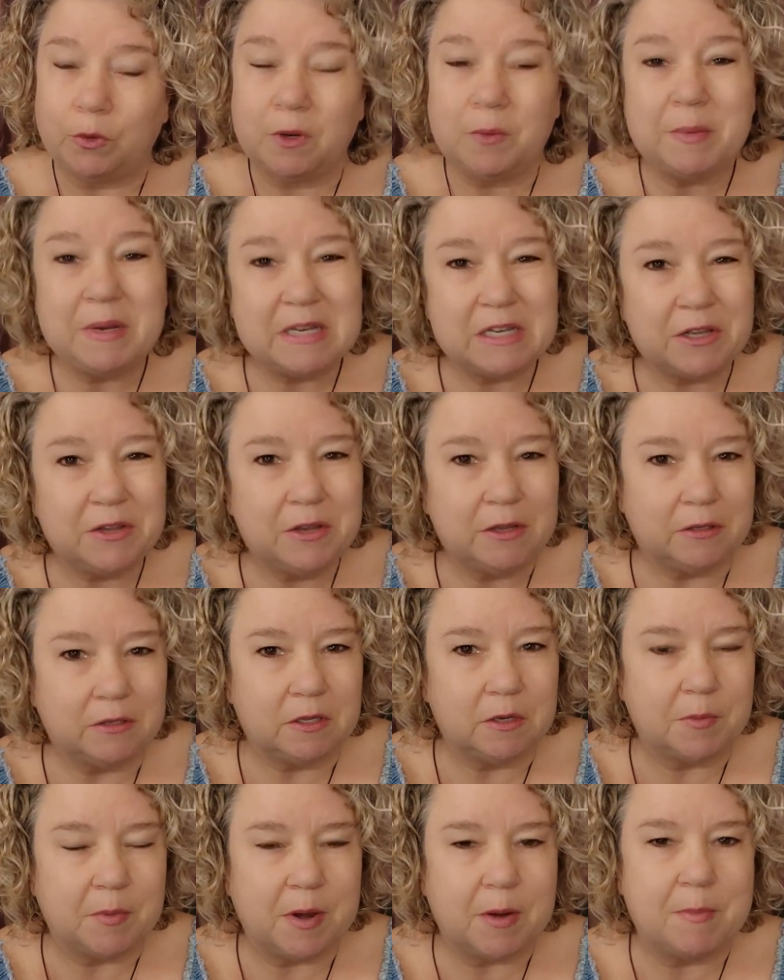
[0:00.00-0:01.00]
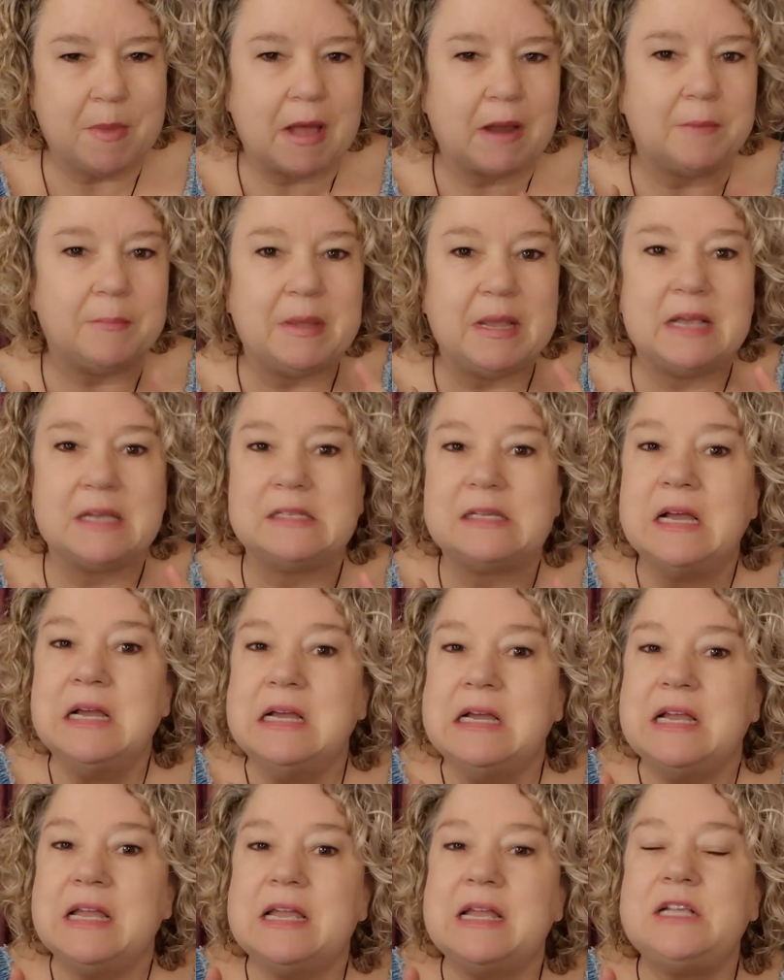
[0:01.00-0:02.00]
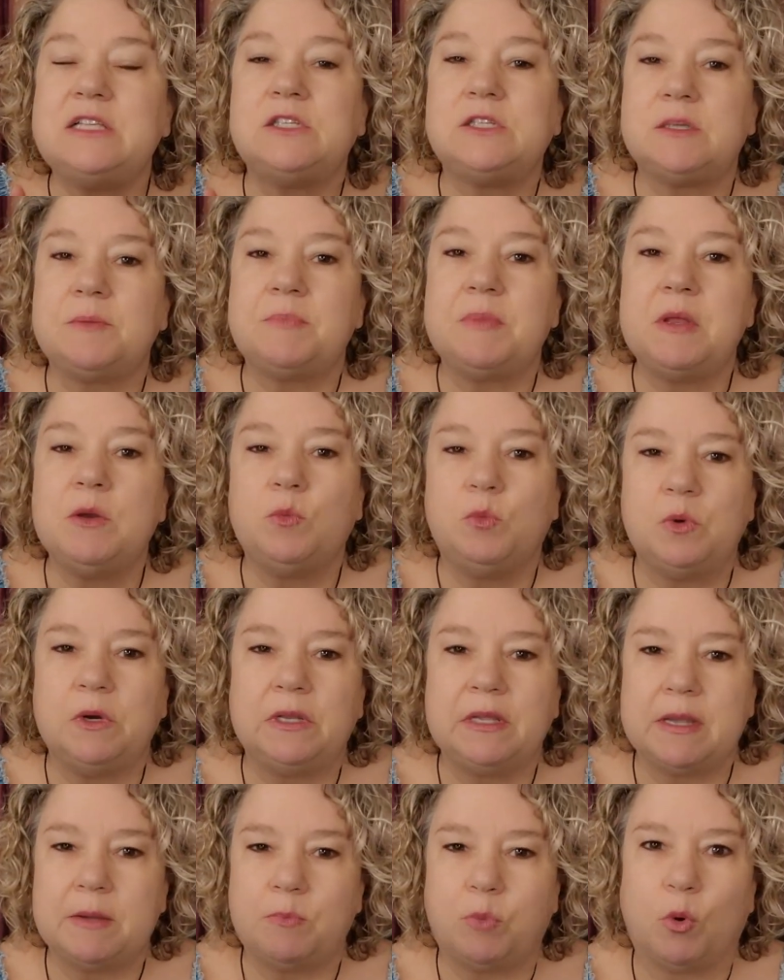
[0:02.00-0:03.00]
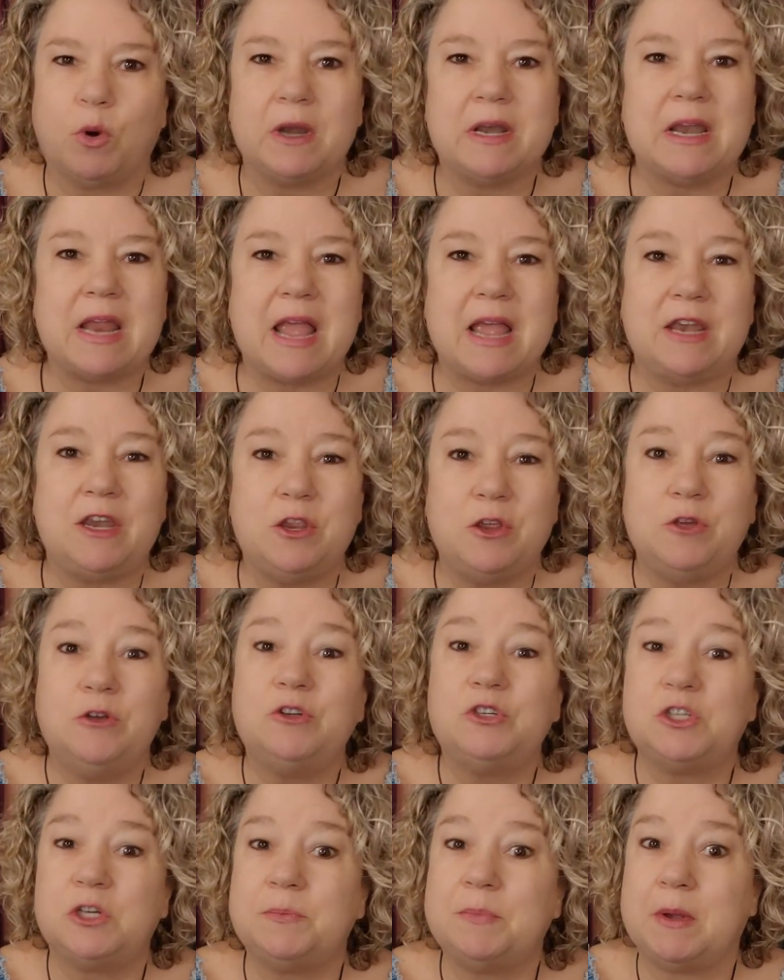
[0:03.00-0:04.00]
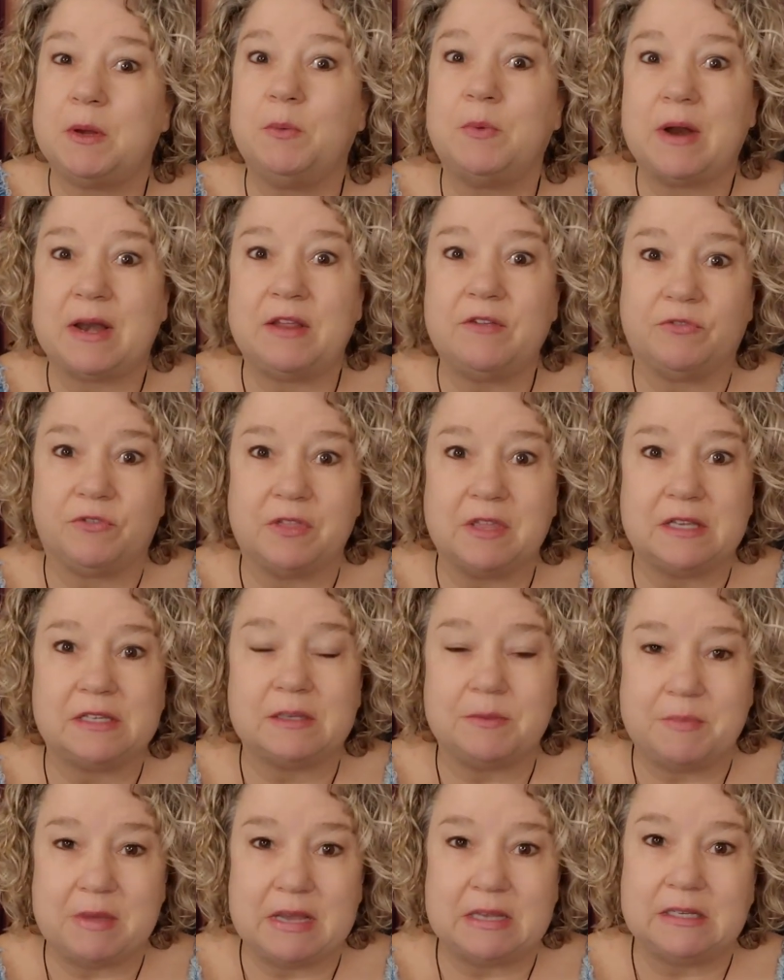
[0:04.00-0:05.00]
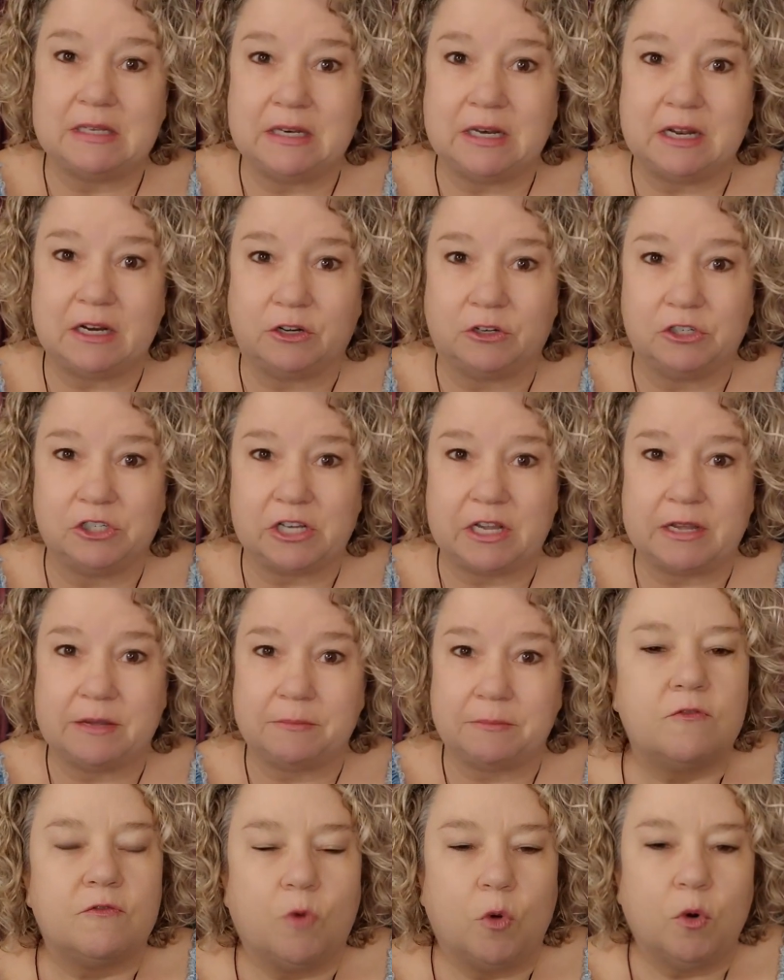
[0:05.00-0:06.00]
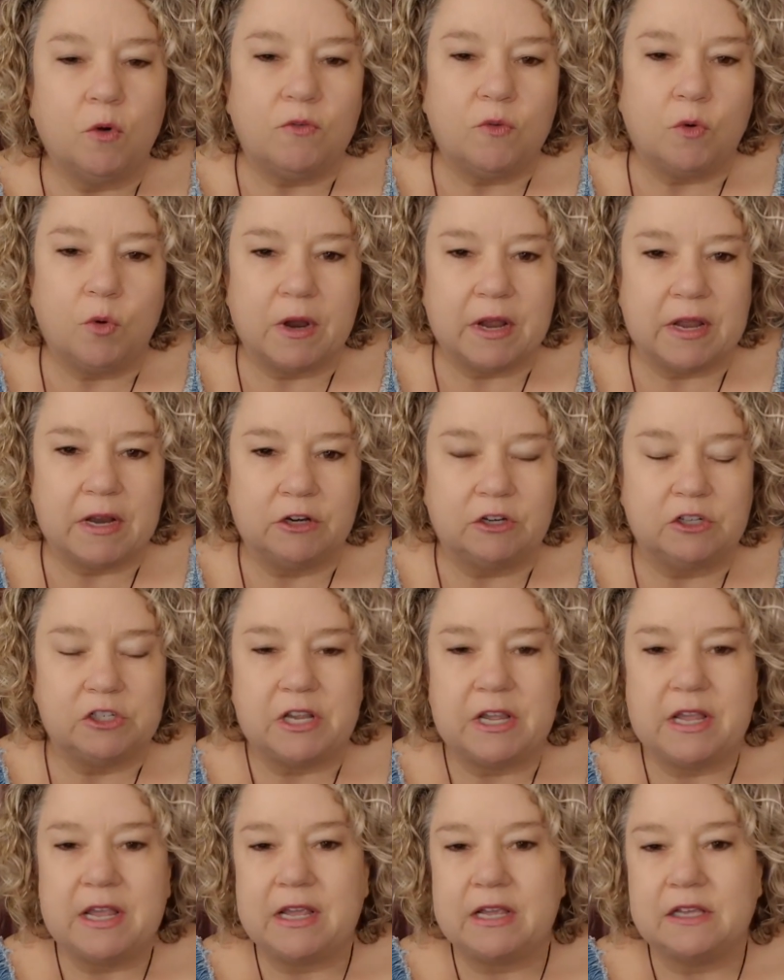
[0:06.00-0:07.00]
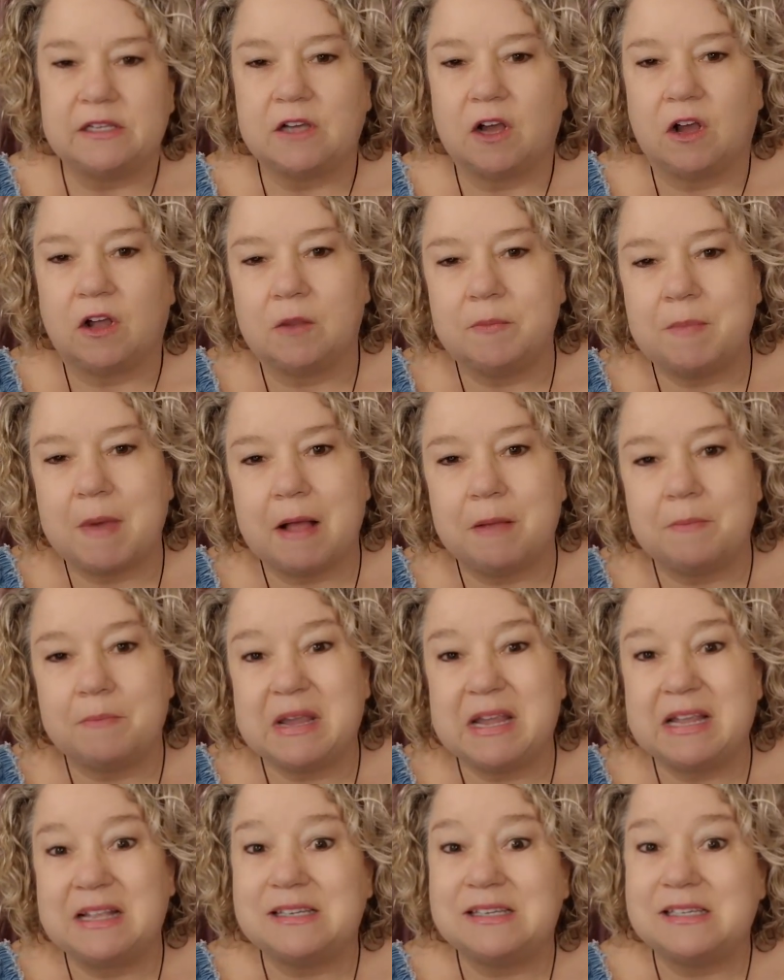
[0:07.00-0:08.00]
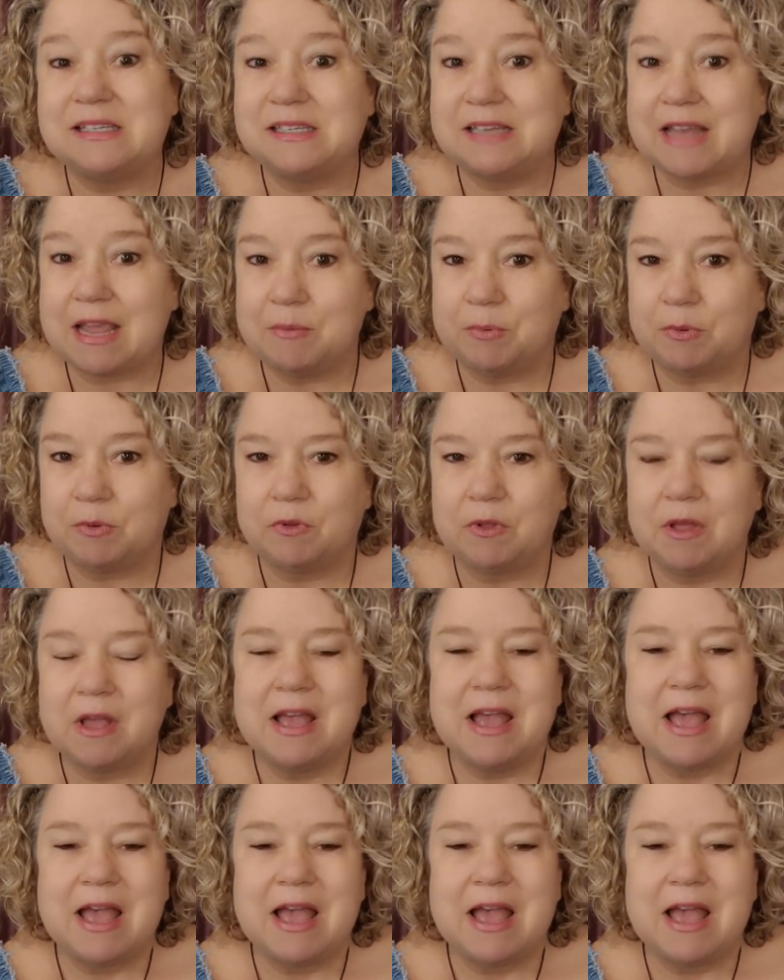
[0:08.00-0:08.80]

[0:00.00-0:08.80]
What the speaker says: Let me tell you a little bit about it because it's something really important and you should be ready for this amazing energy. 4-4 energy is all about being stable.